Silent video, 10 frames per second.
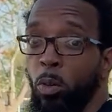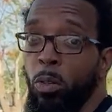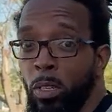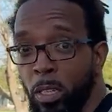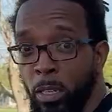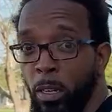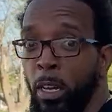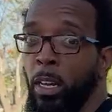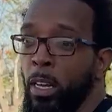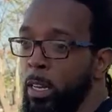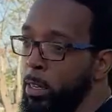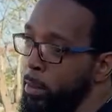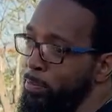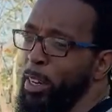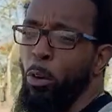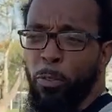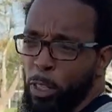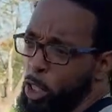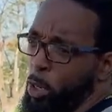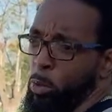I would say that still exists to
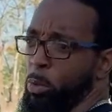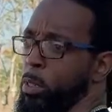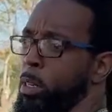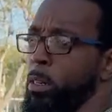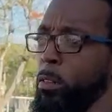a certain degree.